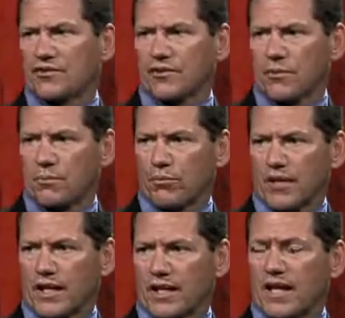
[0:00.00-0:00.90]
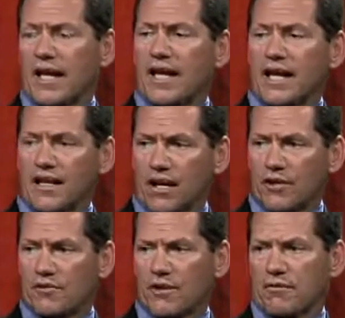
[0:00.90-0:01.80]
to the brain, and
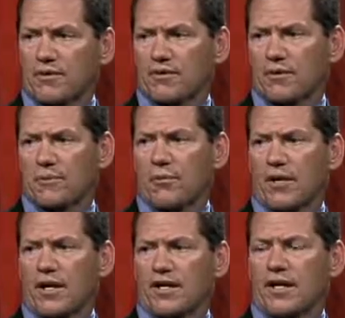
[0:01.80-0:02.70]
other areas of the body